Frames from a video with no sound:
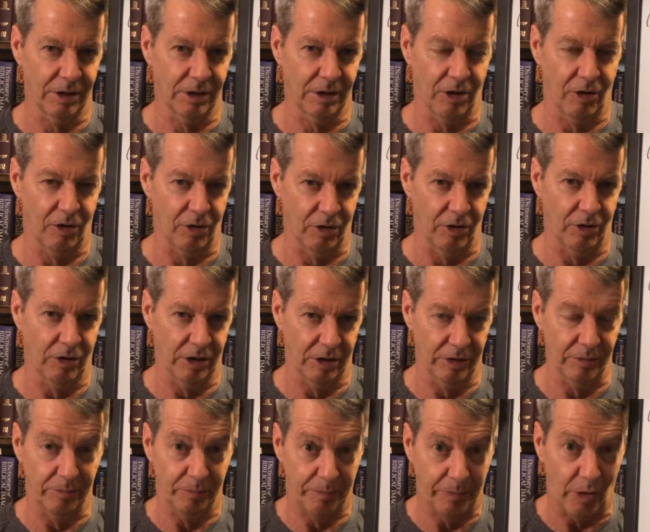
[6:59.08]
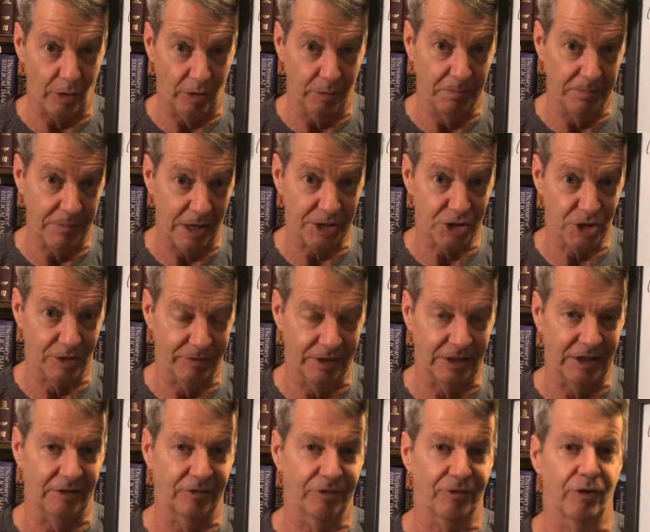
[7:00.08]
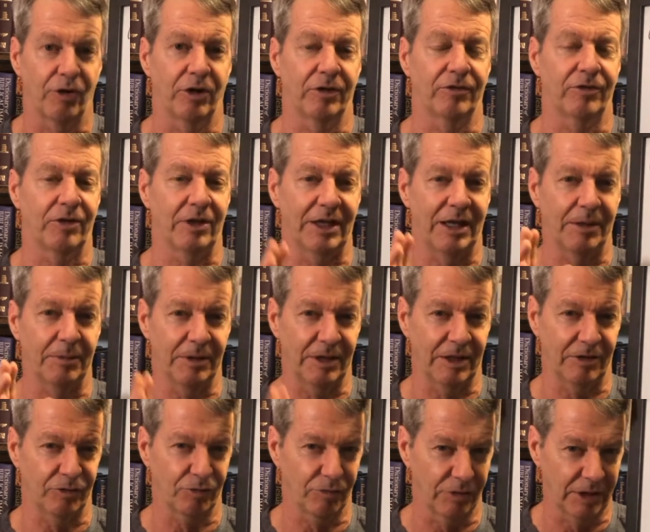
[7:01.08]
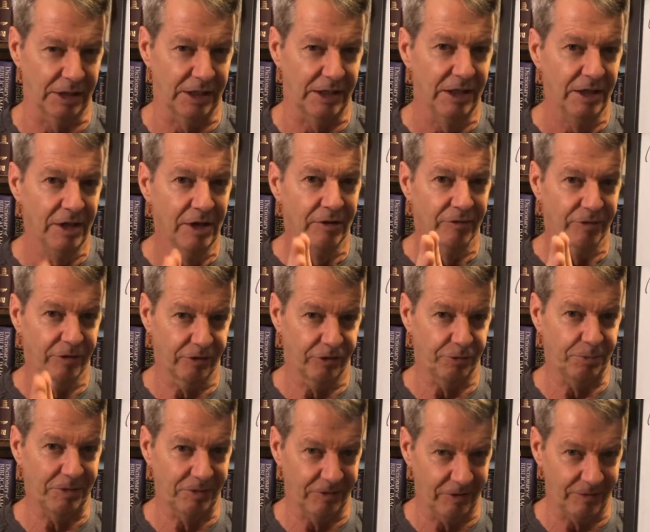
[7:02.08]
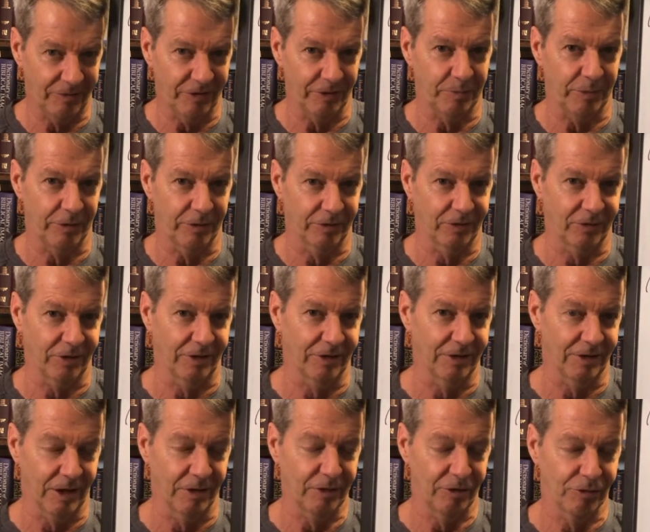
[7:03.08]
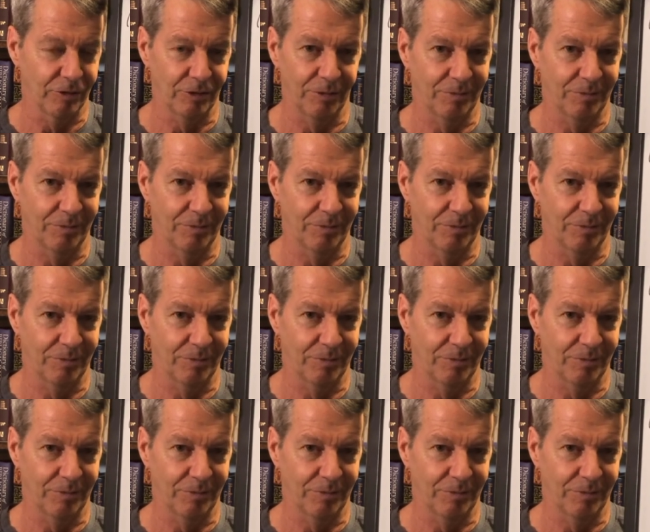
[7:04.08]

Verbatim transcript: all, much of it is for us today, but that's really for a specific person, a group,